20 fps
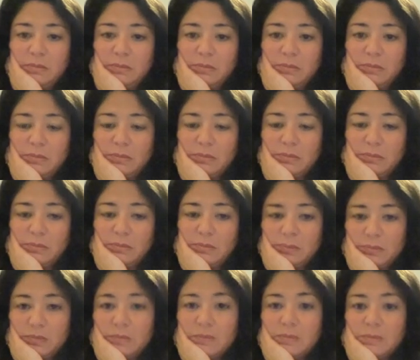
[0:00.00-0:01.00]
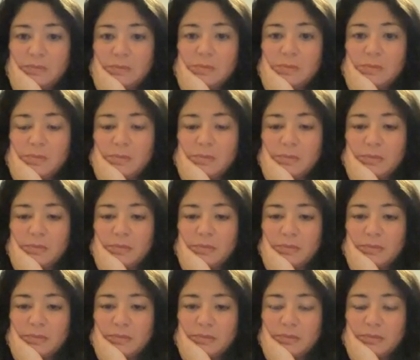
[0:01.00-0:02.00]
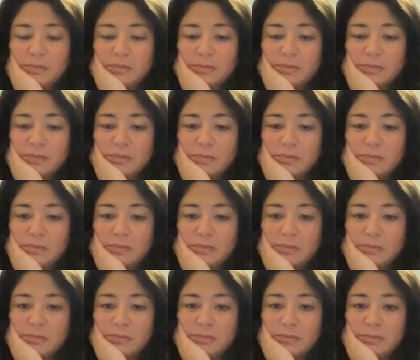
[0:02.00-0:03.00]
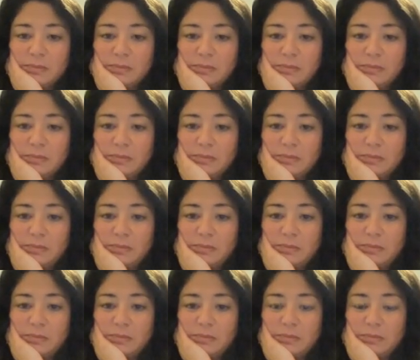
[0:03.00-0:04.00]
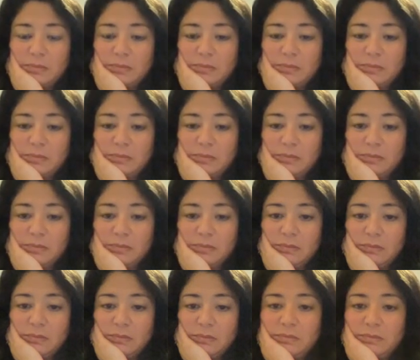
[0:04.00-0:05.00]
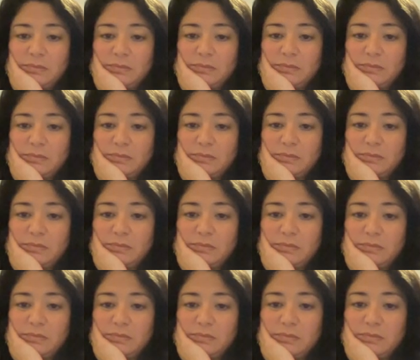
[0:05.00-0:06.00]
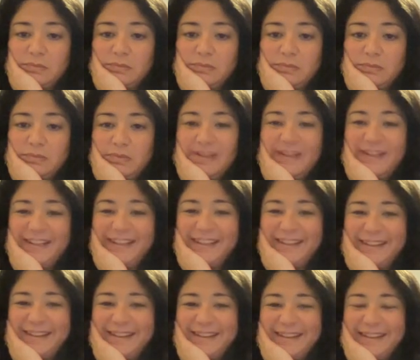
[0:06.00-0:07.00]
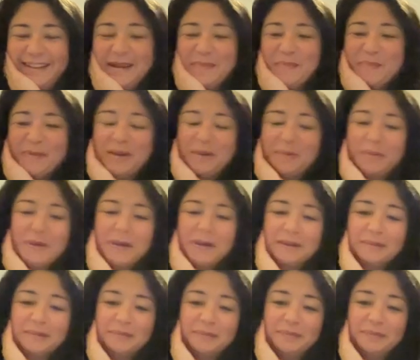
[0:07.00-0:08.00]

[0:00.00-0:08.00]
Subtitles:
No words are spoken by the person on screen.